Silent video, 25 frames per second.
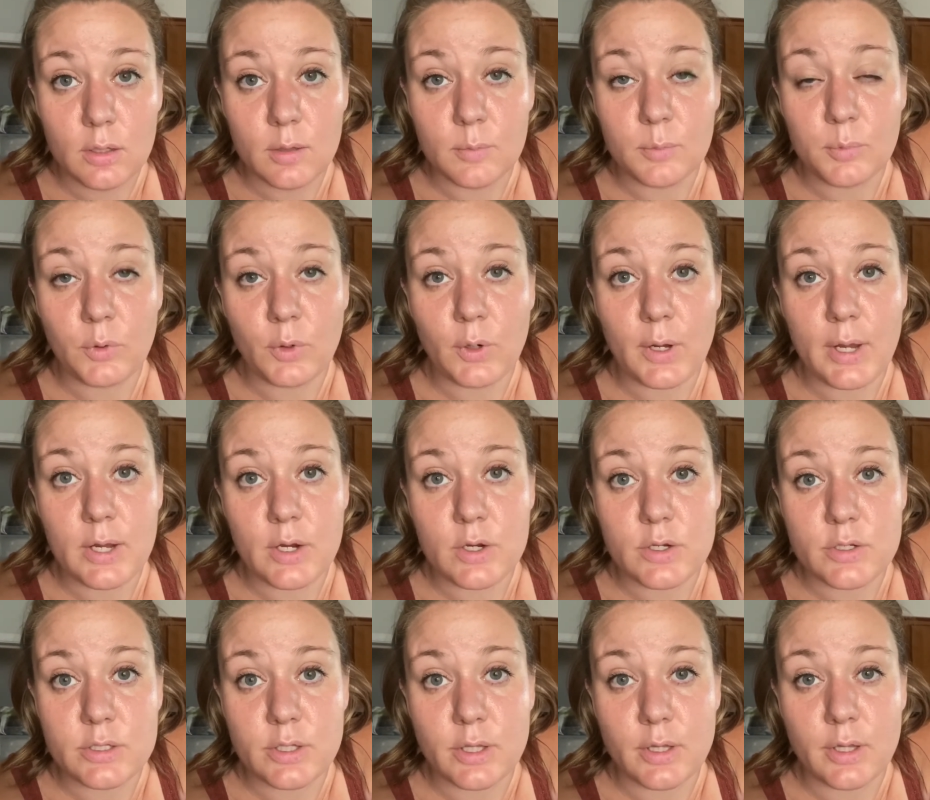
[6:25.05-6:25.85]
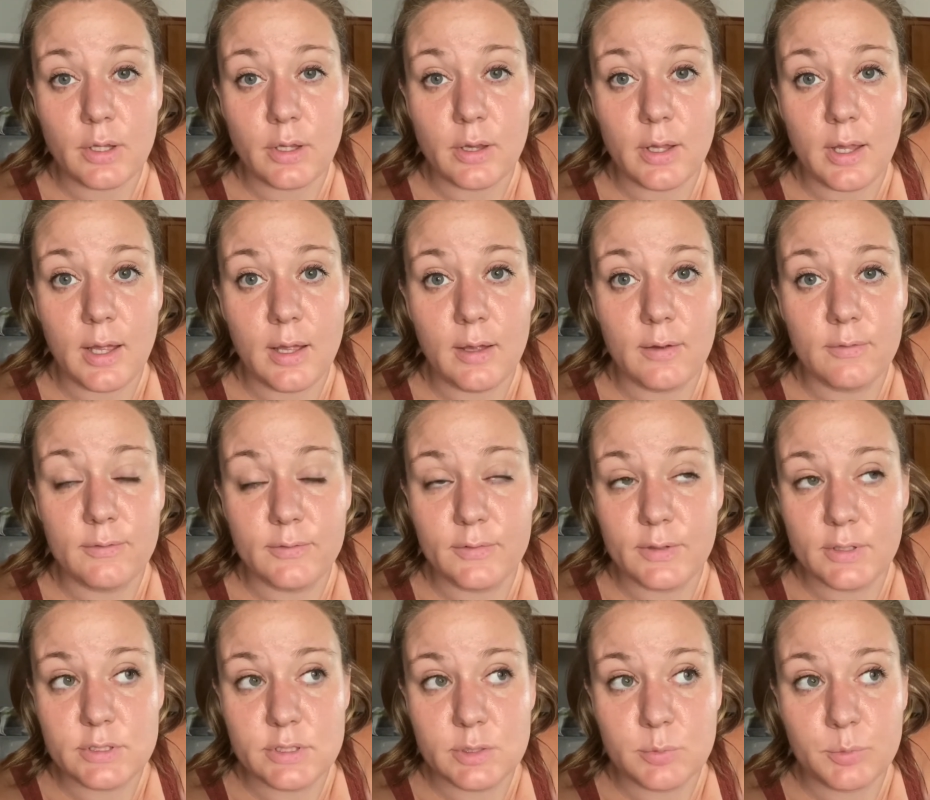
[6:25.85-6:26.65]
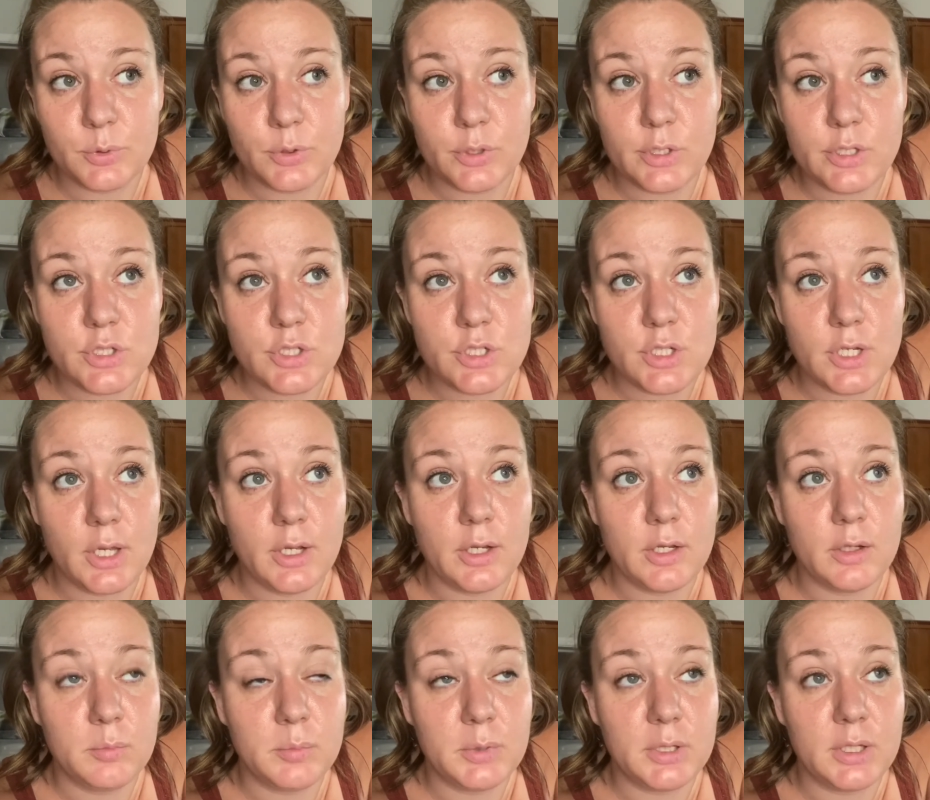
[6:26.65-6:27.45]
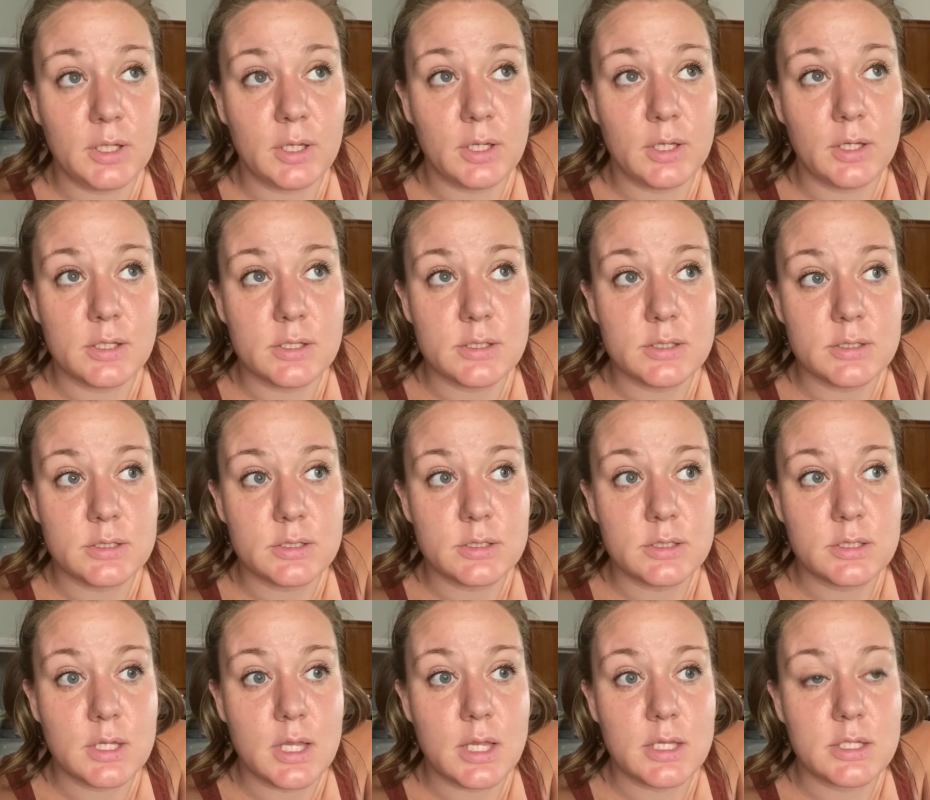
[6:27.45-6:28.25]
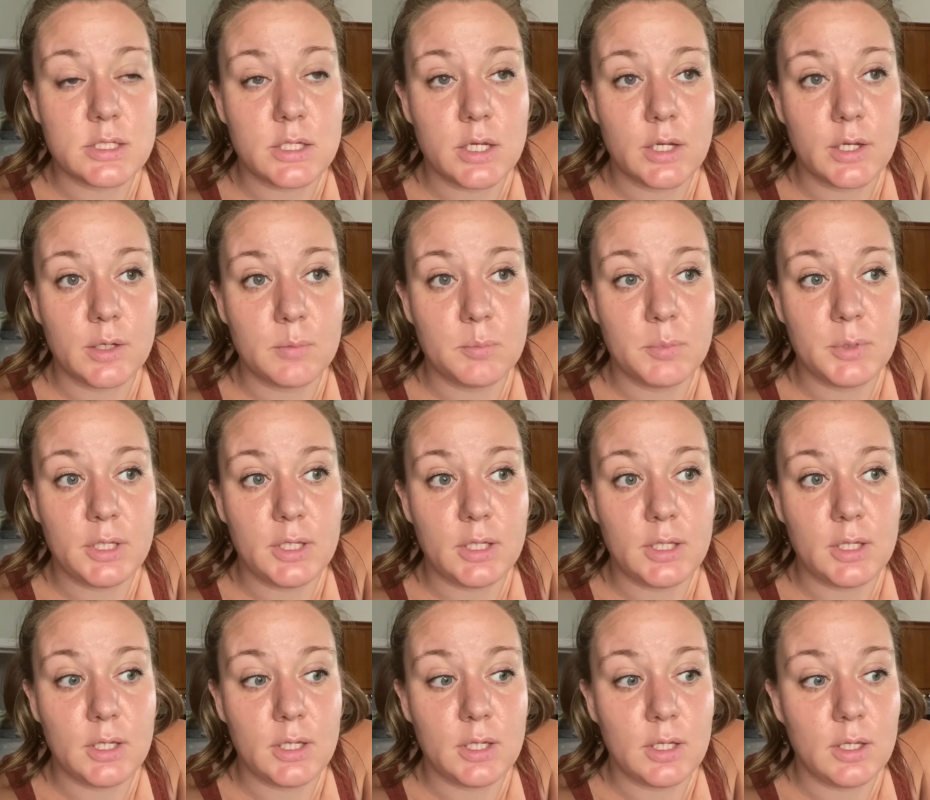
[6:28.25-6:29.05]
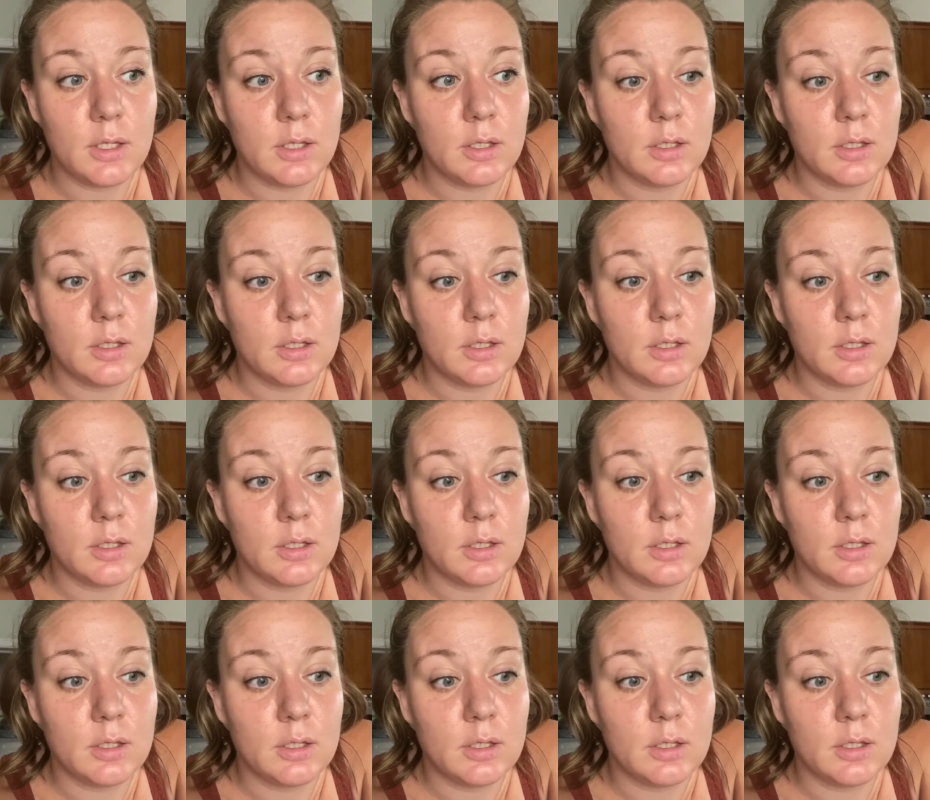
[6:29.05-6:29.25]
prayers and the love is appreciated because it's going to be